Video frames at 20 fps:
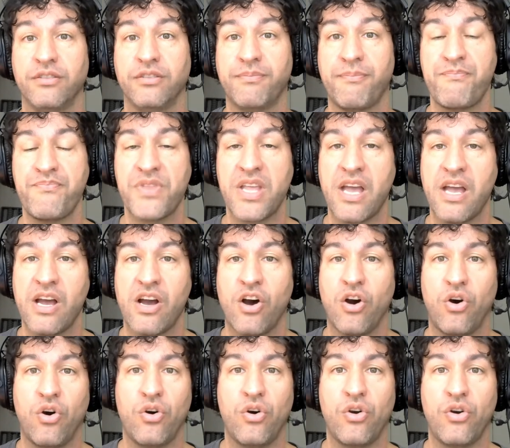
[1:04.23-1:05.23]
on.
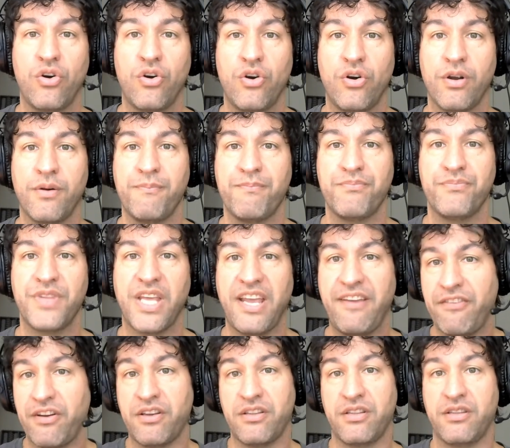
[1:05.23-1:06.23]
Or
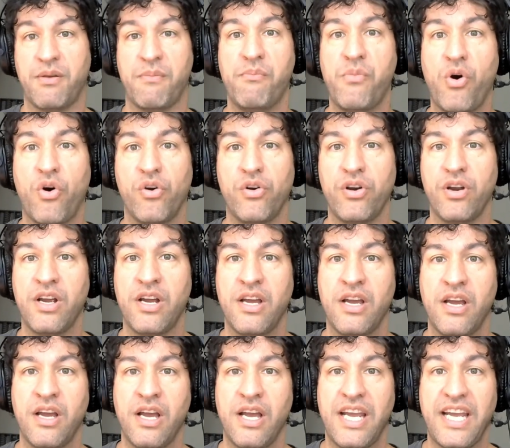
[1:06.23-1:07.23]
even more,
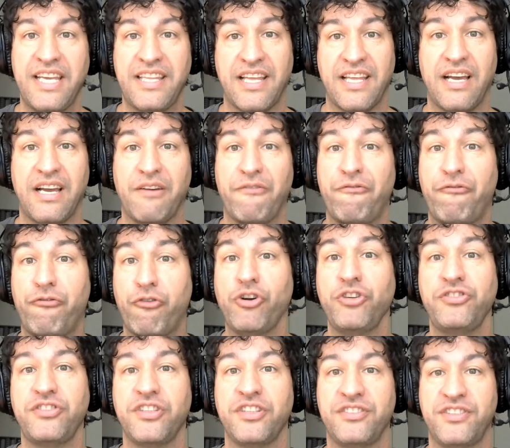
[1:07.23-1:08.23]
it
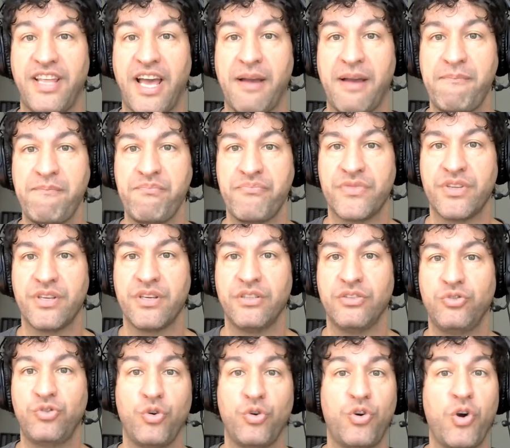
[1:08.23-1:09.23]
forces them
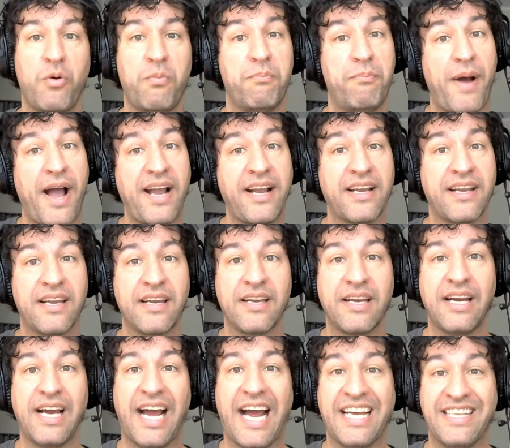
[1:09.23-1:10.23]
to go back
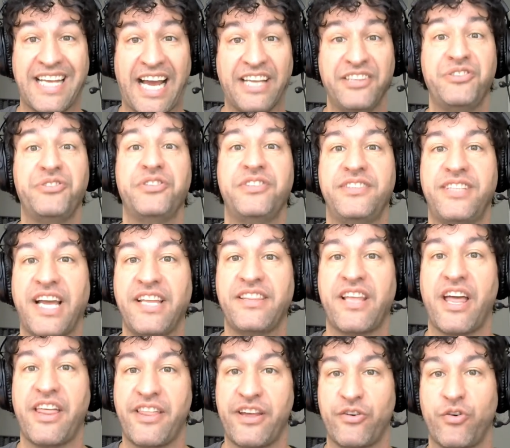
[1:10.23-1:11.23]
and
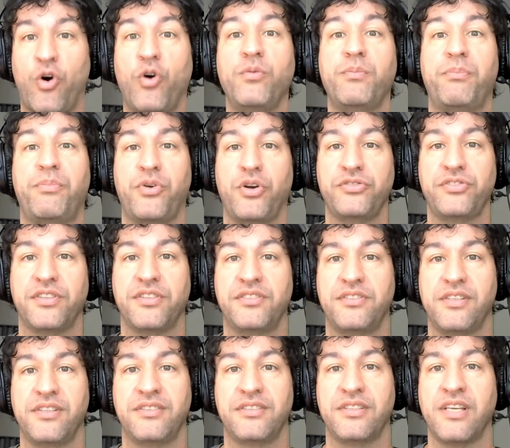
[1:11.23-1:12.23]
understand their own
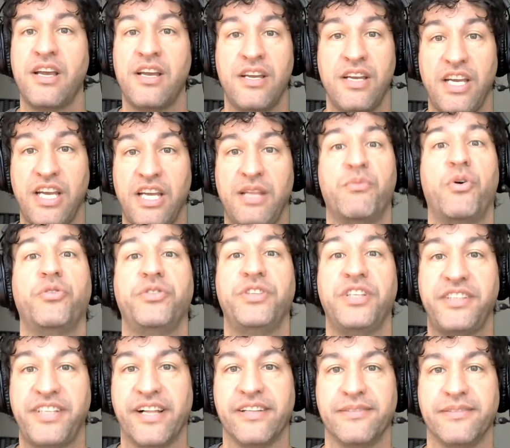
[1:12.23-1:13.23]
processes in more
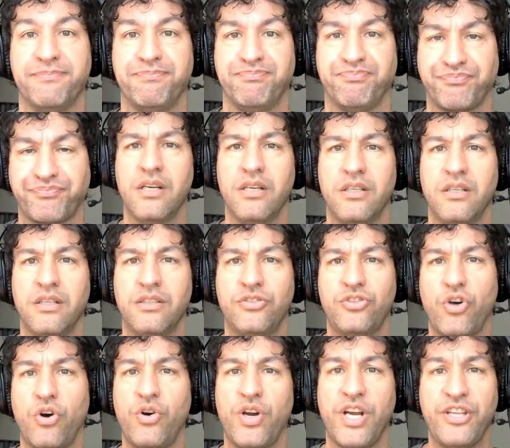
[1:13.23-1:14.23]
detail.
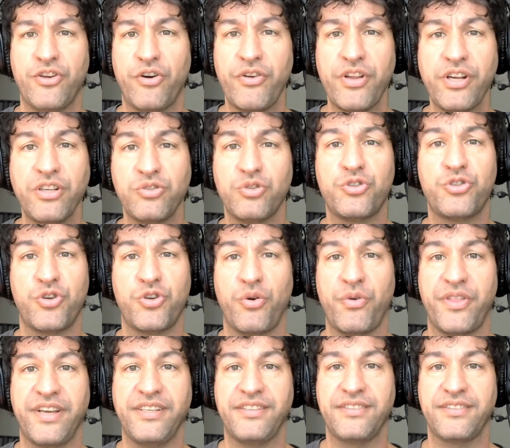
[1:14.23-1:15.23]
So in order to
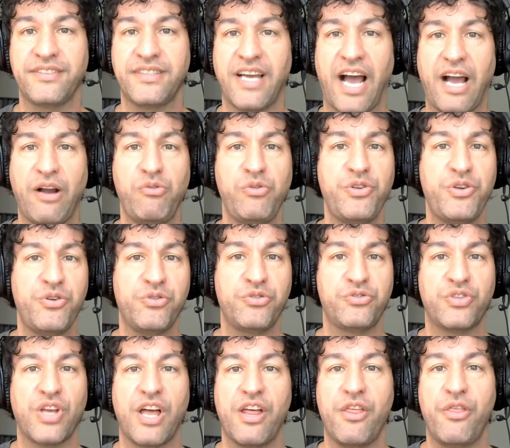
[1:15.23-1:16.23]
show this, I will
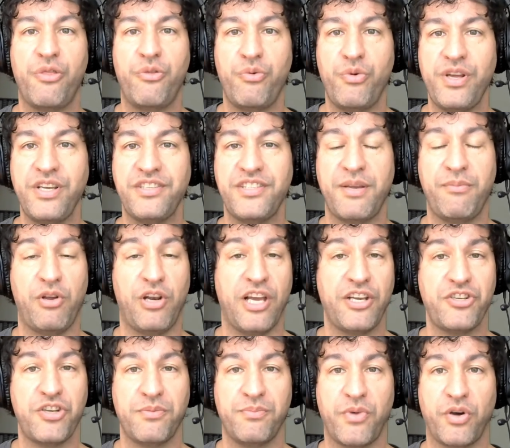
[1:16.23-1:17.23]
use 3
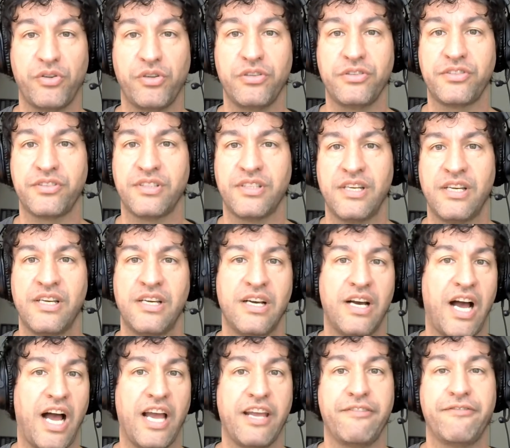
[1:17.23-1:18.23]
simulation models
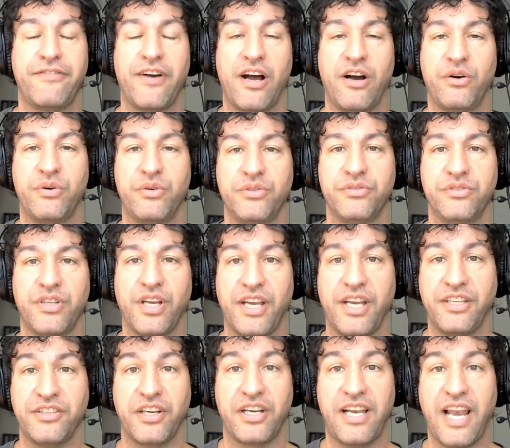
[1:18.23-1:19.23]
I
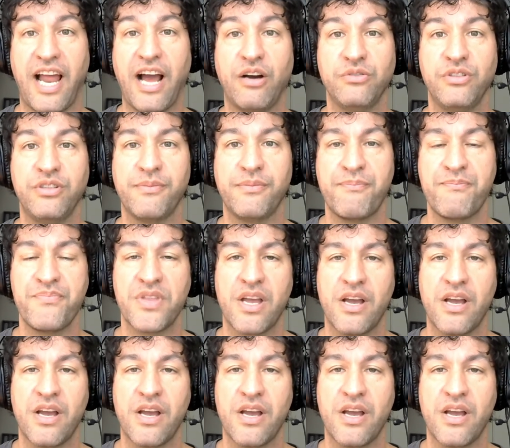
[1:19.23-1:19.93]
found in the cloud